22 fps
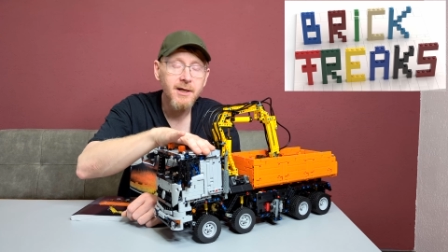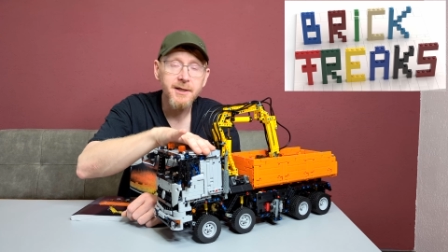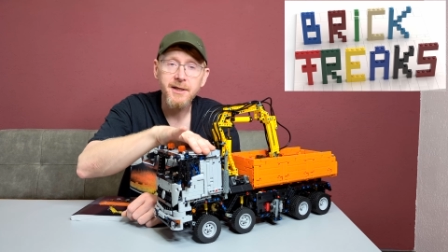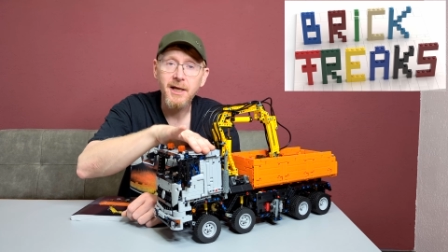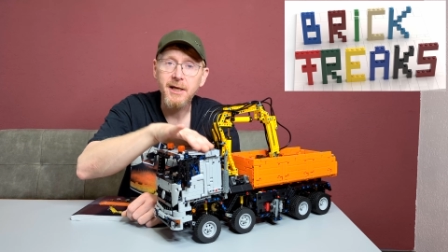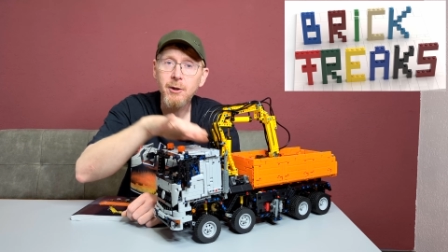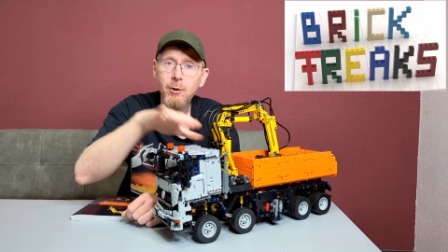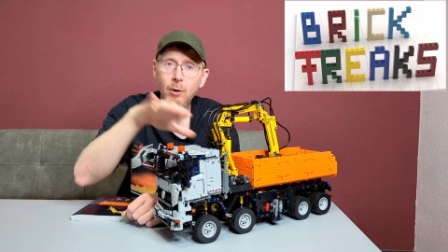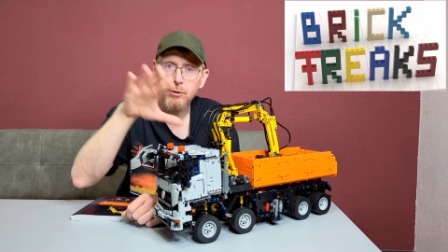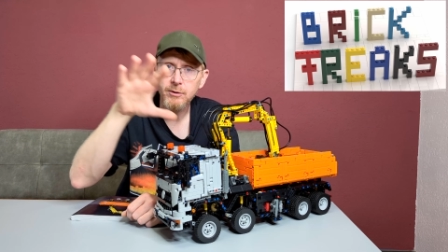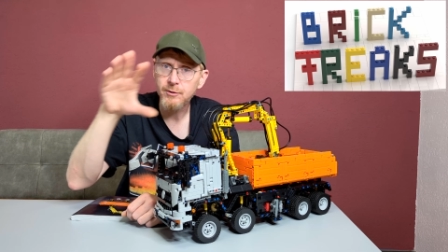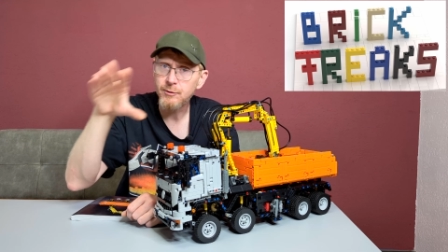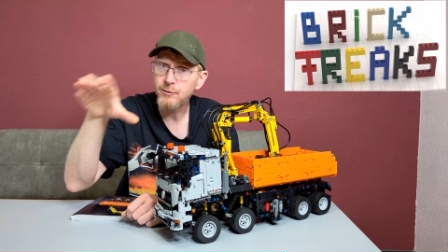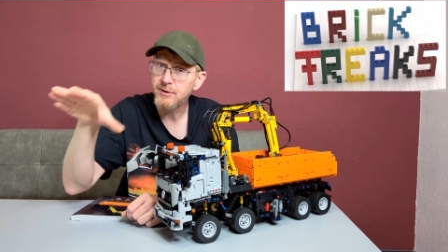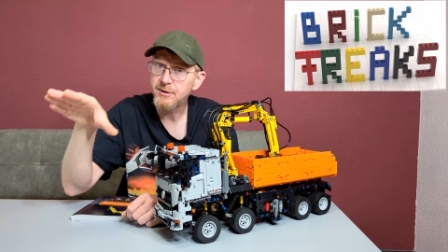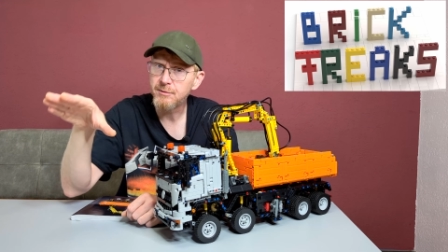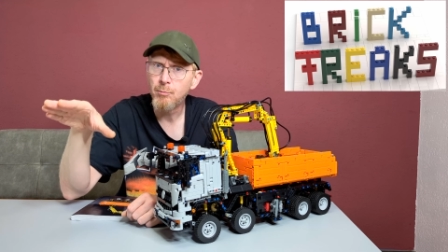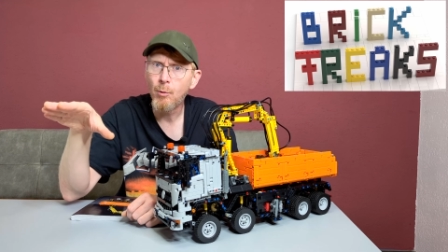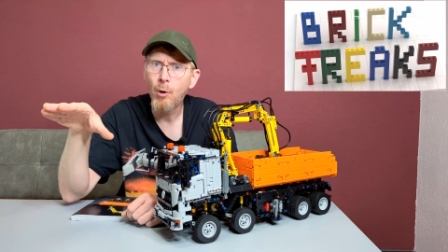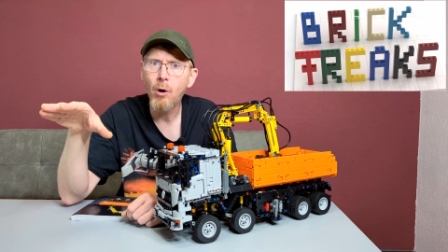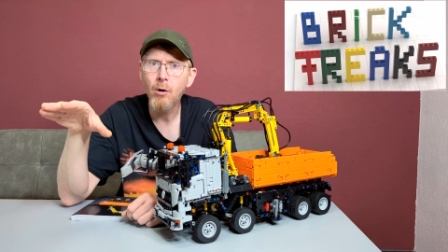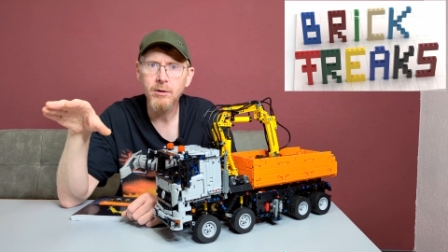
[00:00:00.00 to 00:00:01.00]
They go to
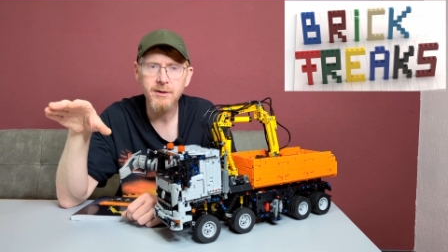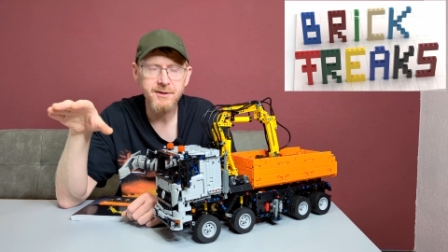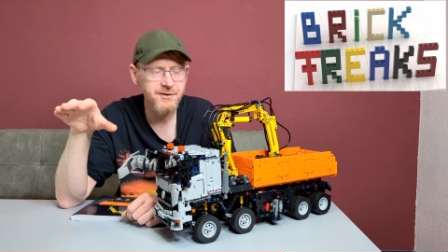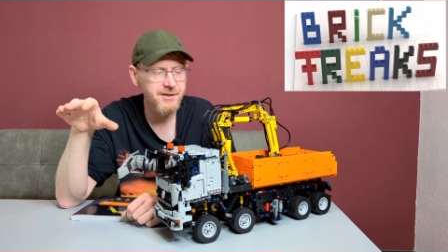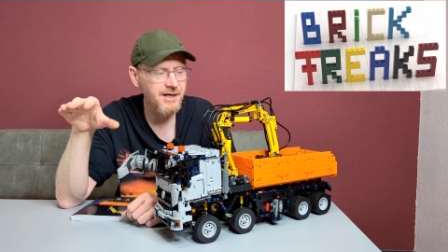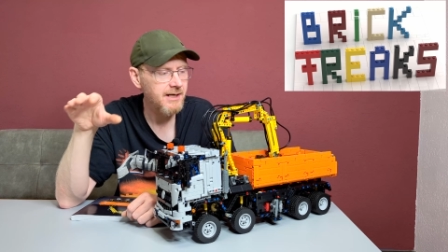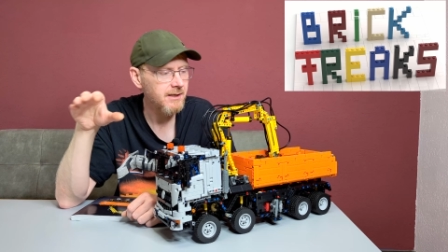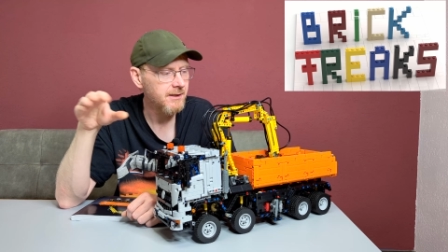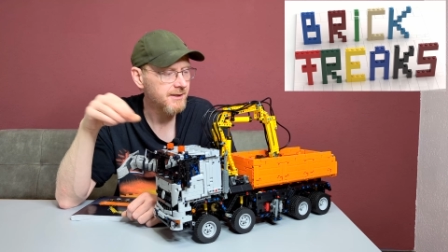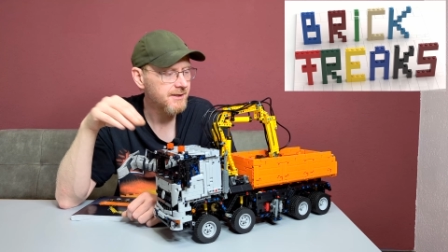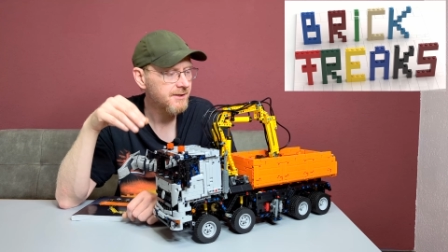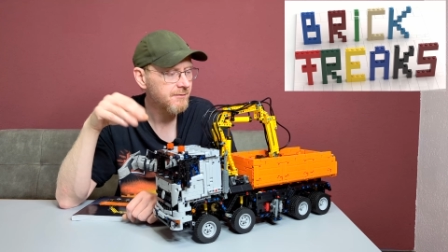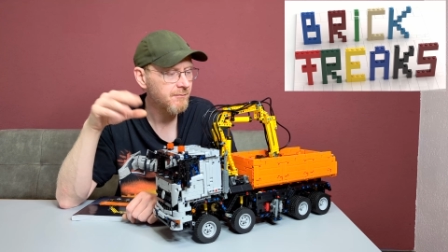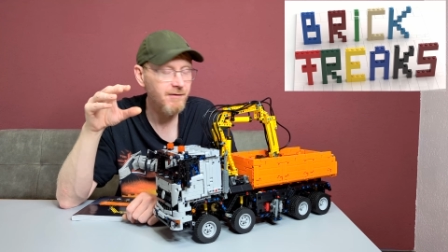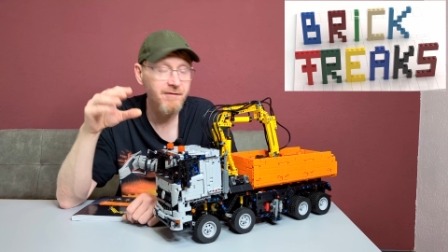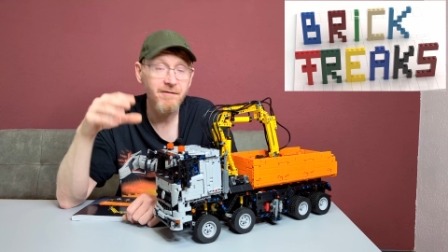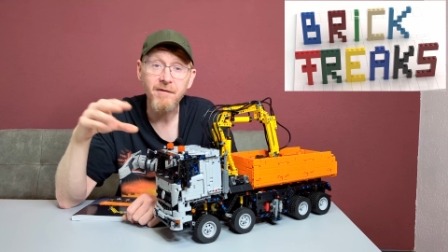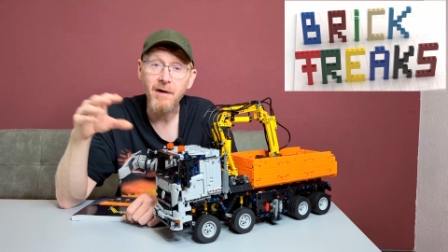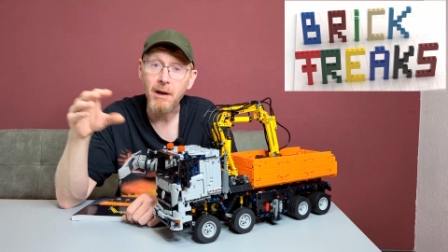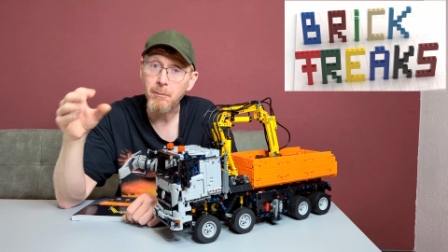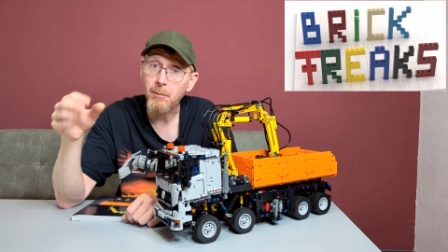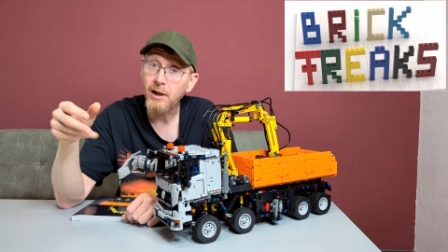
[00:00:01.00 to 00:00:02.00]
small sellers
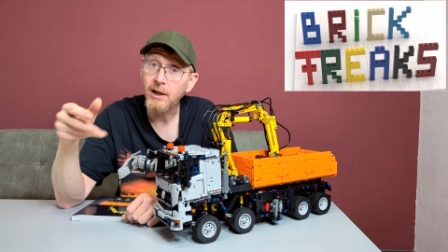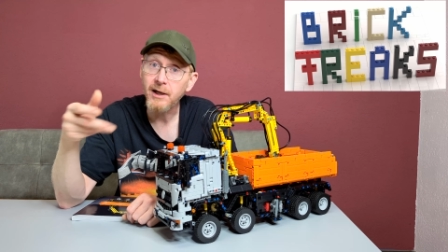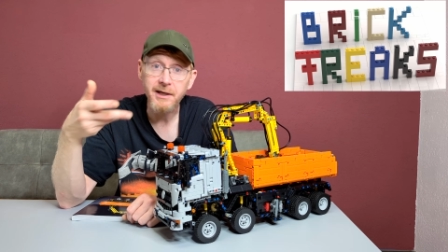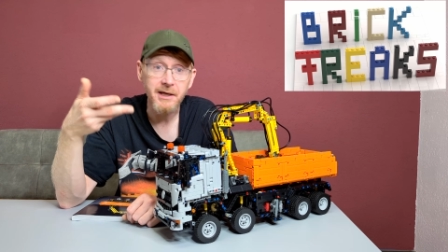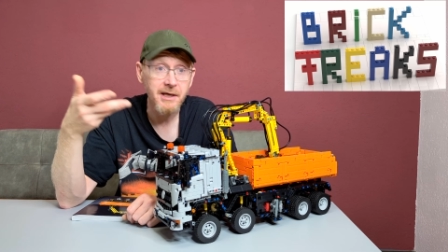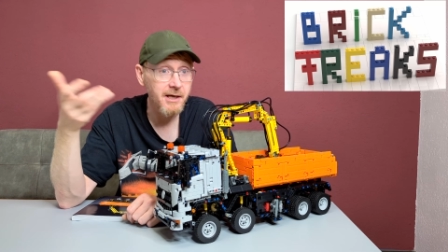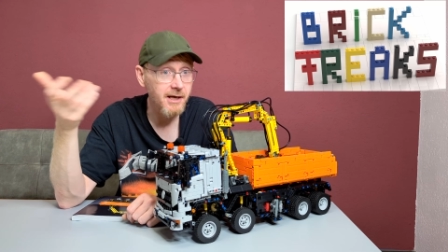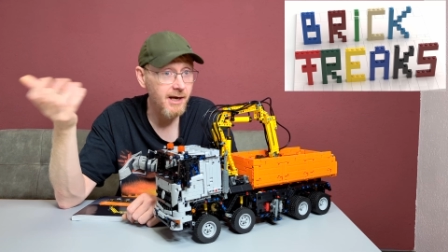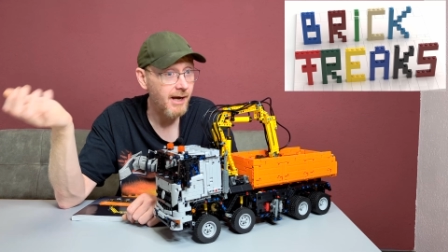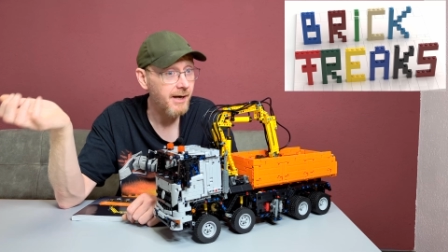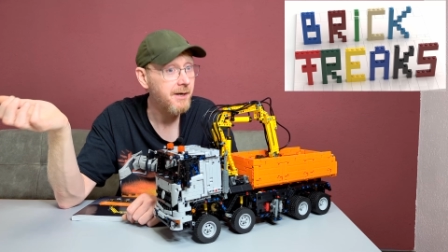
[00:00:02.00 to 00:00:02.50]
with family